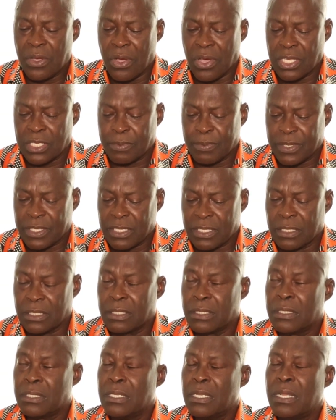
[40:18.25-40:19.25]

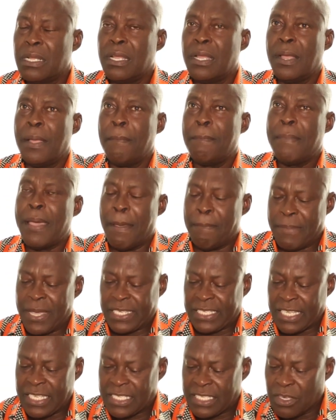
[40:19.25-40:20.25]
hospital
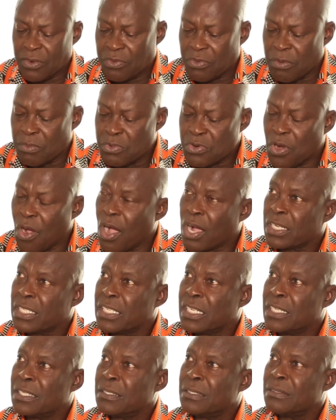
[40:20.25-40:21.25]
emergency room
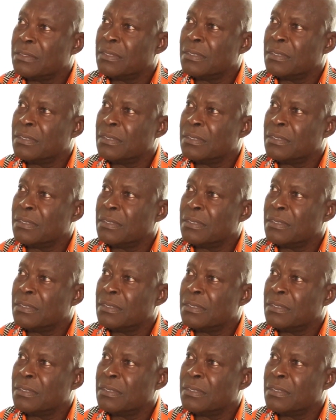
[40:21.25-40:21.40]
doctor